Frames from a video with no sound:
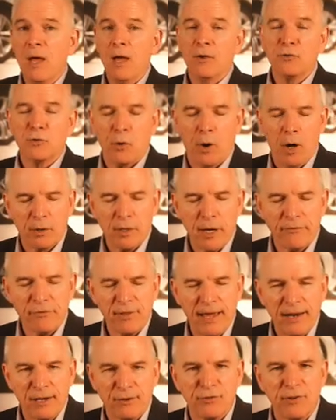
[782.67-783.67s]
So I'll cover
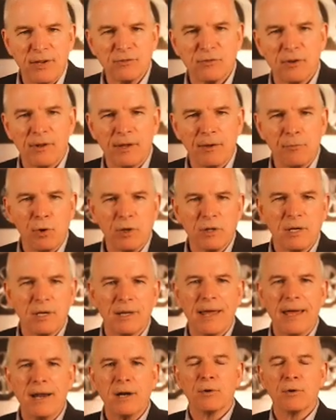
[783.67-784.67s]
that extensively with you later